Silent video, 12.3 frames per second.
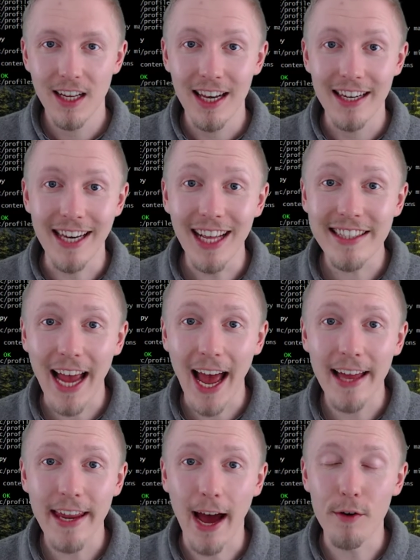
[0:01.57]
Let's
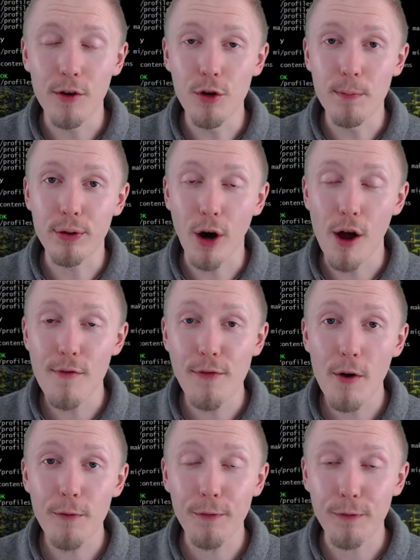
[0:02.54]
add our new
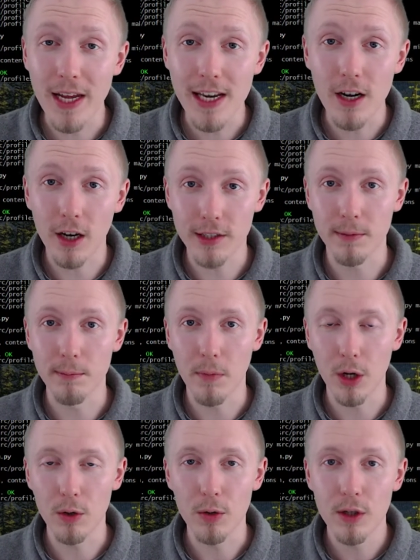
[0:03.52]
profile feed item
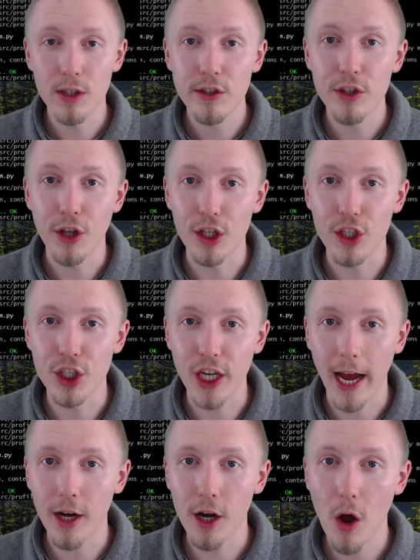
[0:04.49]
model to the
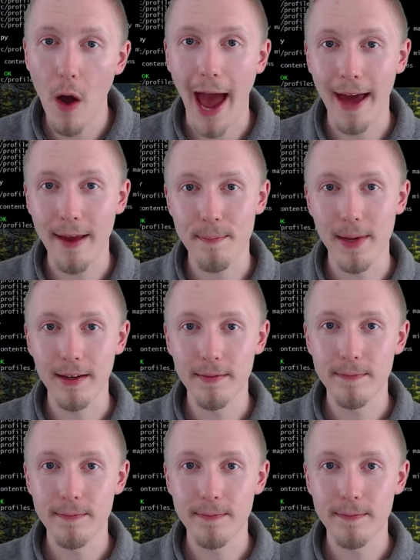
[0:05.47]
Django admin.